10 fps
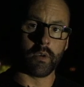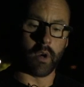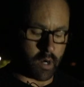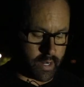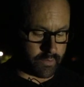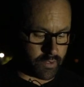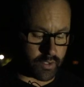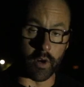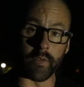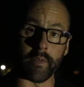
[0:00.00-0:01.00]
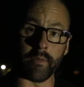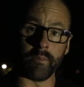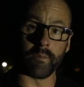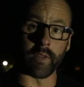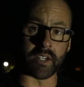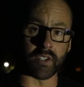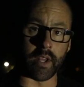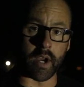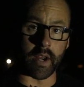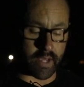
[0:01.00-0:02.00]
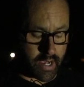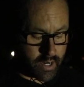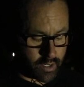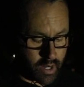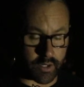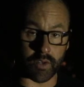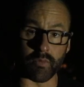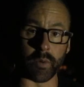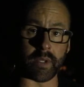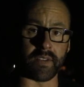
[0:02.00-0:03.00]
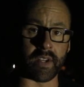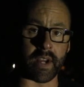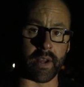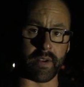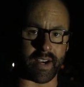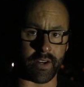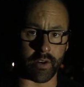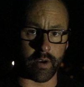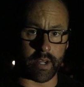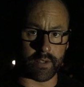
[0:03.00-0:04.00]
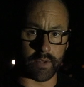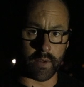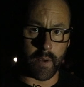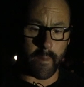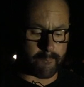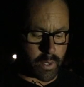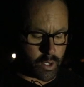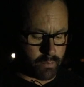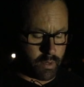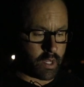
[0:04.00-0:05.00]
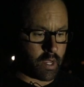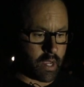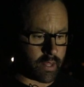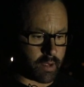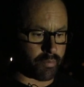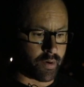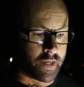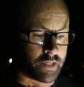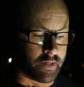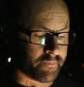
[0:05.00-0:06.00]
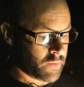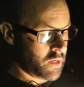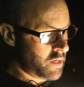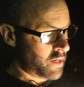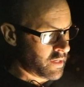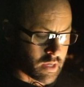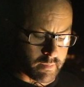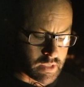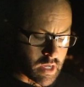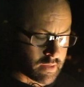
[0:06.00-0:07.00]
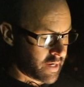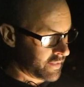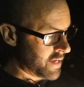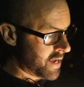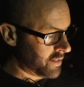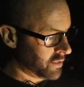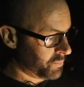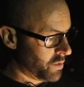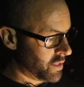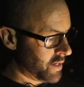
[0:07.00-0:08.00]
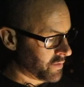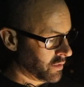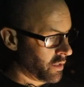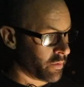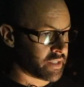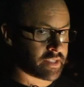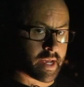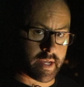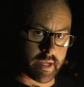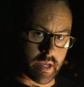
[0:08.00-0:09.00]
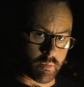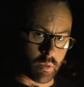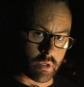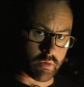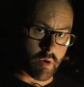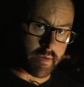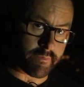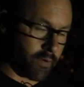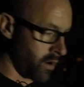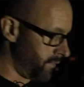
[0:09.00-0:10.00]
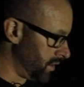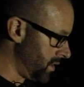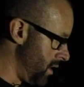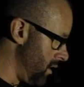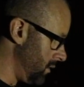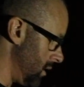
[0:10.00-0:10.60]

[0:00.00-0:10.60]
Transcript: All right, to turn the flashlight on, again, you gotta just rotate the dial 90 degrees, boom, and then press it. And it comes on like that. Let's put it at the lowest setting, and we'll look right in front of us here at